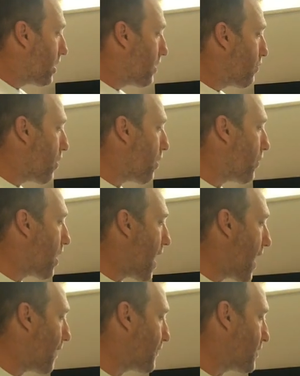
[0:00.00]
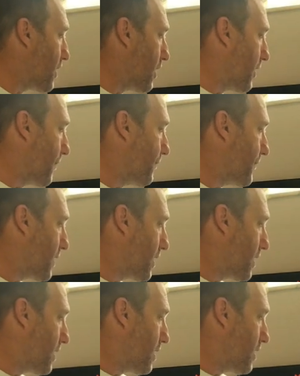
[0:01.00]
what we're after,
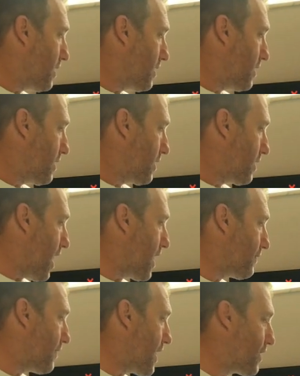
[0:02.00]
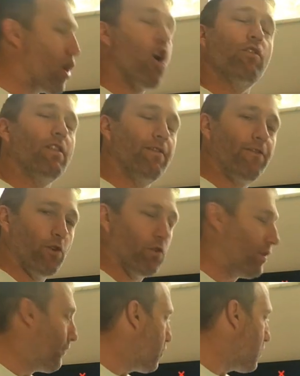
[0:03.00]
kind of like the full
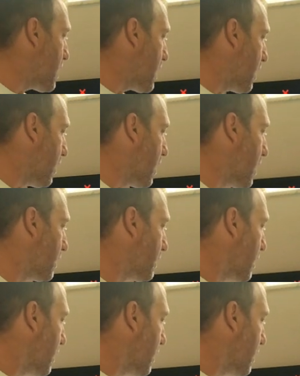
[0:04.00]
review here, is